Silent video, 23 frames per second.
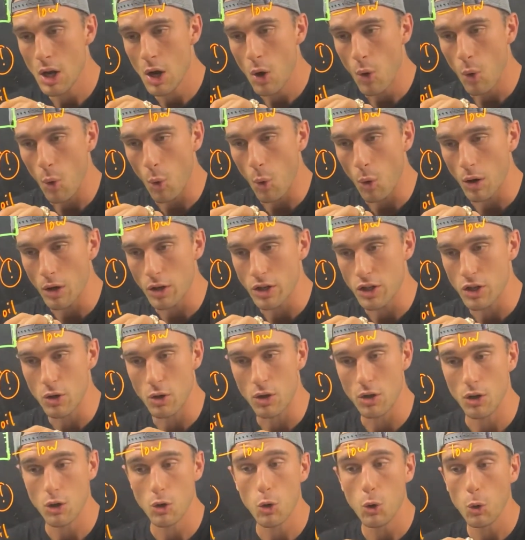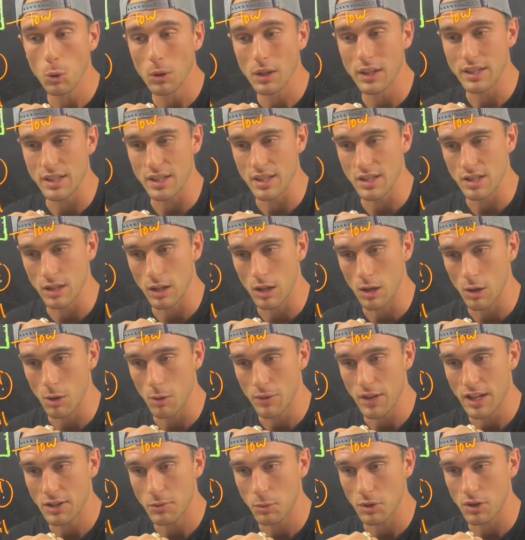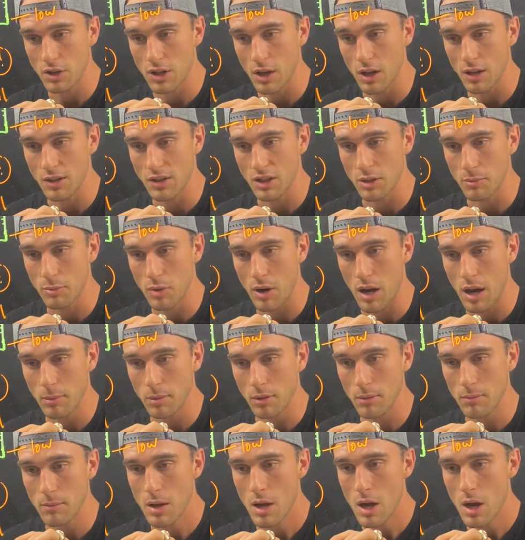Or your coolant is low. That's what's causing the problem.